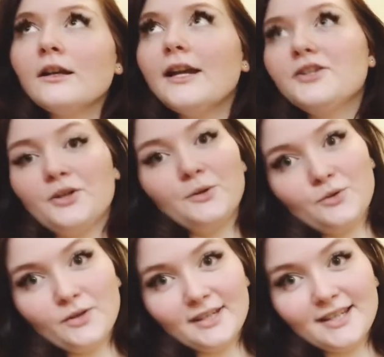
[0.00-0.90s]
Adric
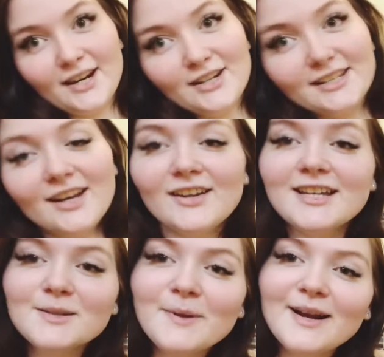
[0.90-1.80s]
was really scared to tell
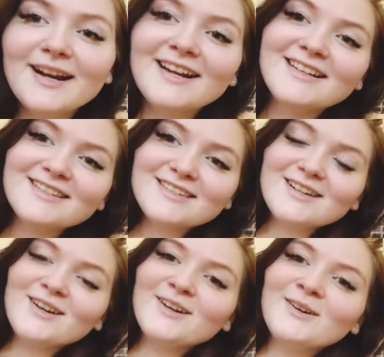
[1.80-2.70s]
his parents,
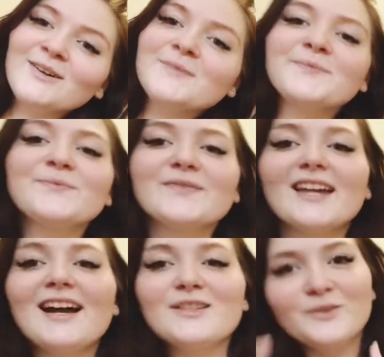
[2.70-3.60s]
so
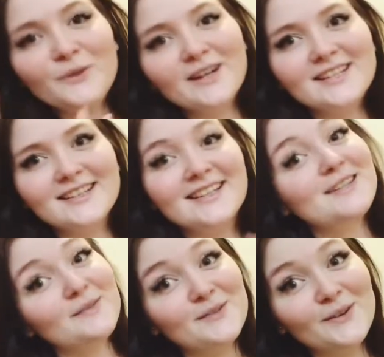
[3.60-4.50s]
guys, if you're watching
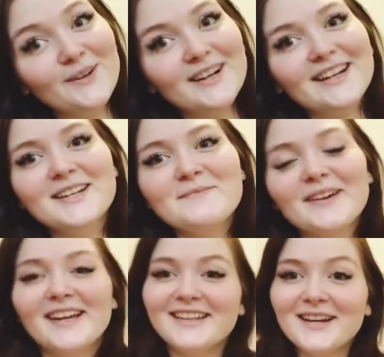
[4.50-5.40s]
this, I'm sorry,
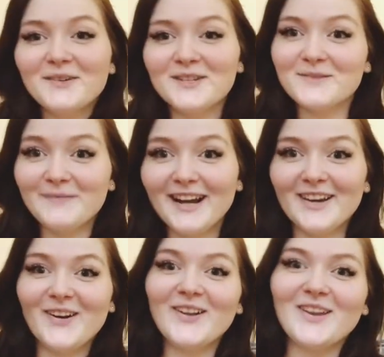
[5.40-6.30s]
but that wasn't my
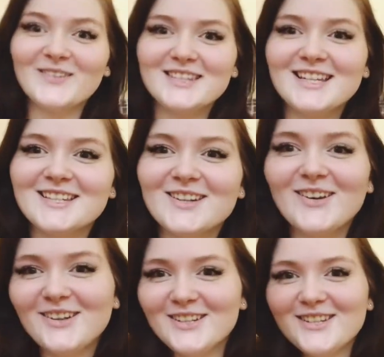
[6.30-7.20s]
call, that was his
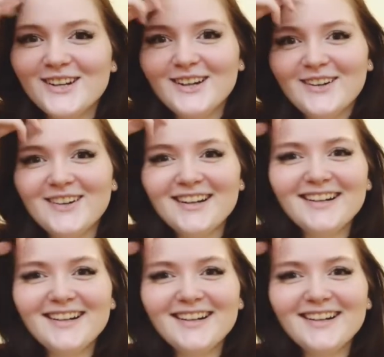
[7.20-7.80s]
call, so.